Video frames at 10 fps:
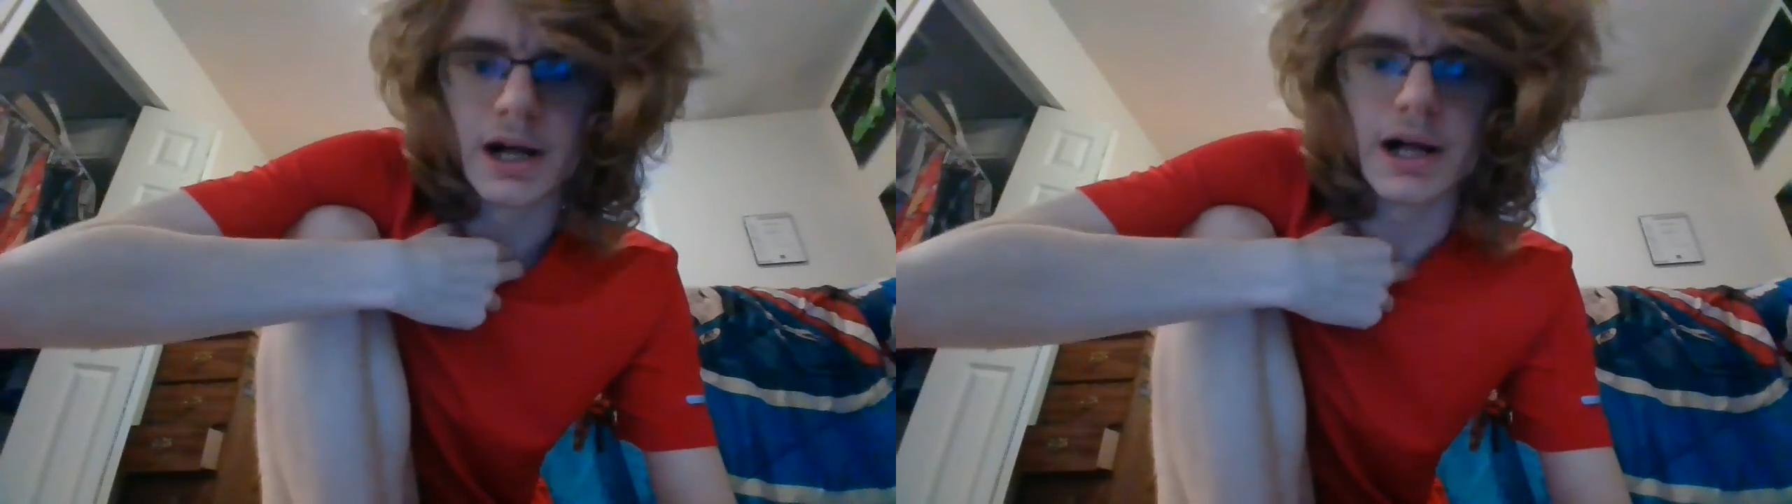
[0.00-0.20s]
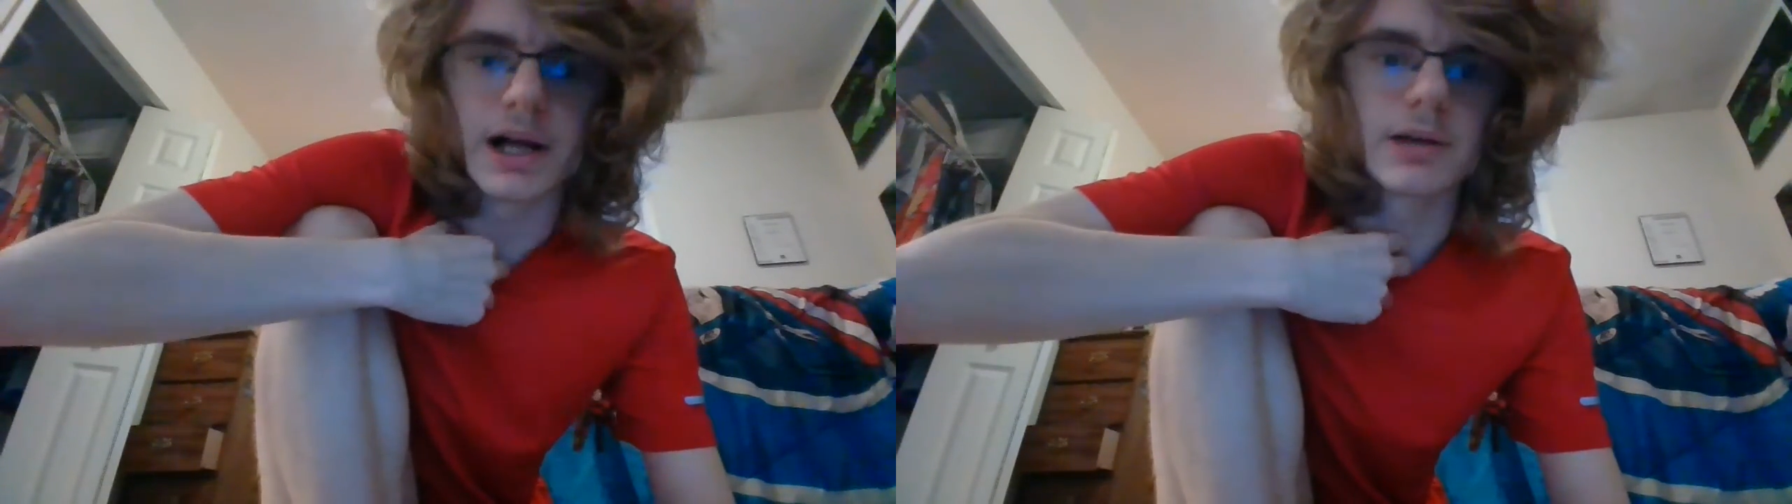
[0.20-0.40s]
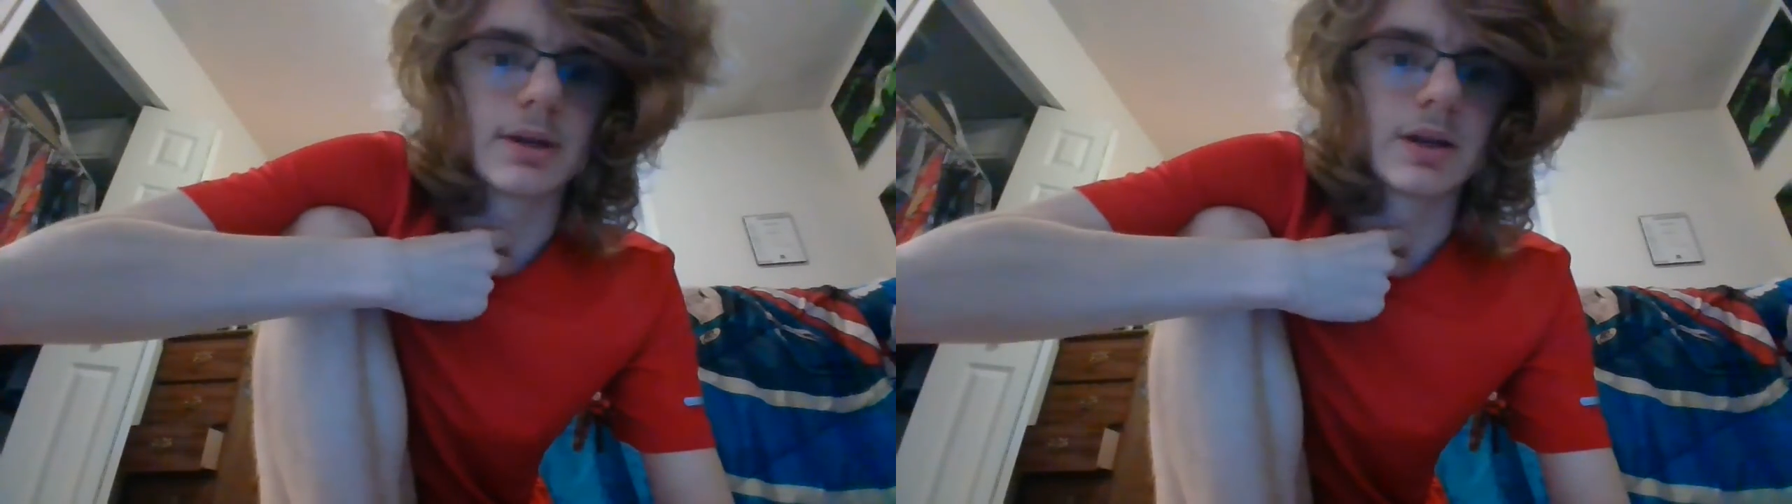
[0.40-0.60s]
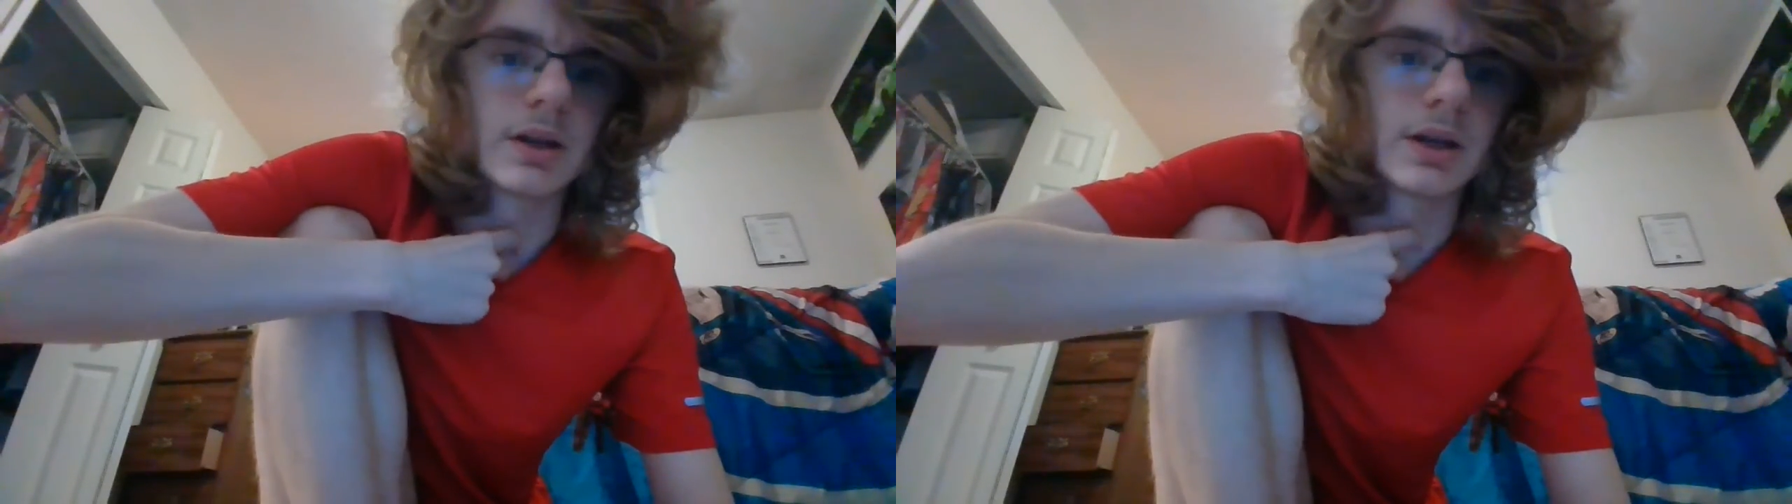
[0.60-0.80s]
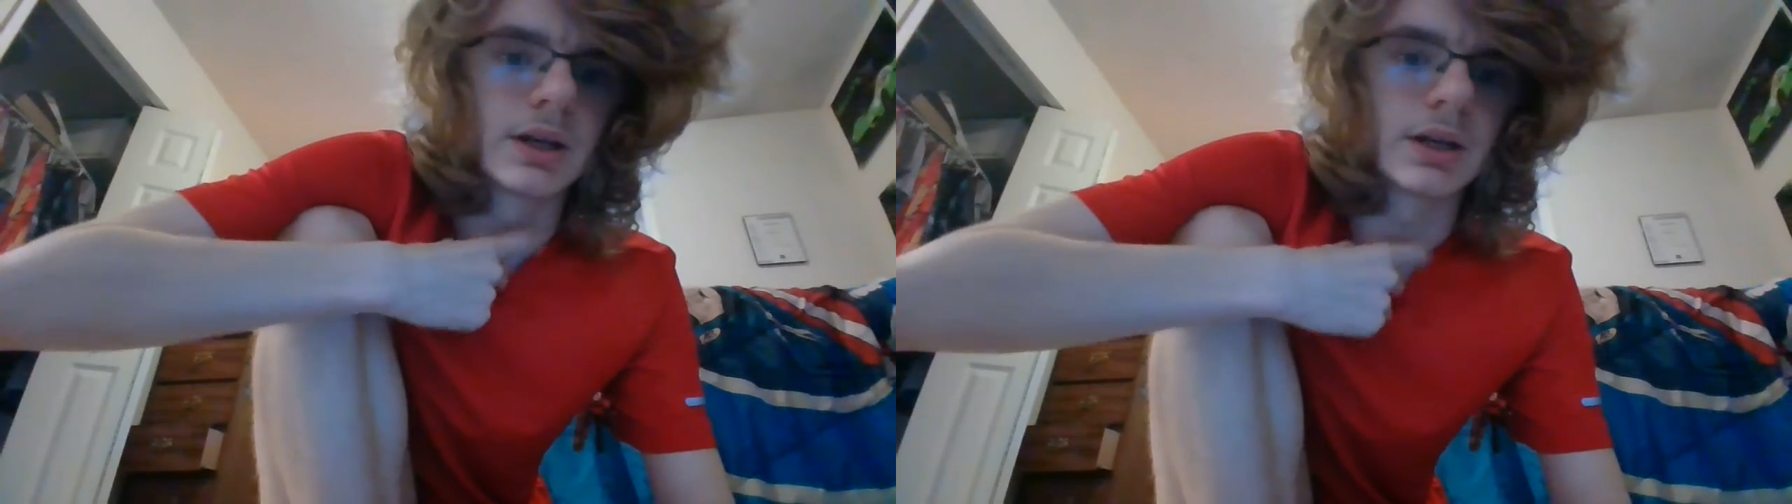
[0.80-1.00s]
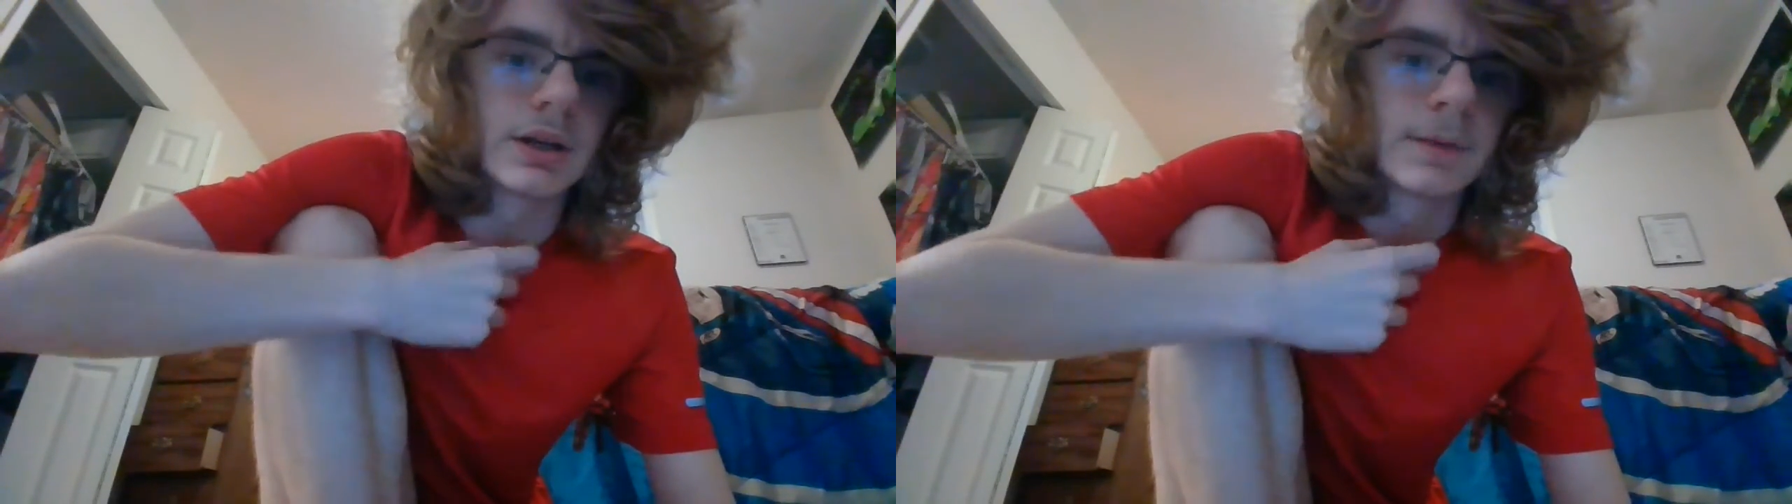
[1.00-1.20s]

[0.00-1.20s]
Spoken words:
I'm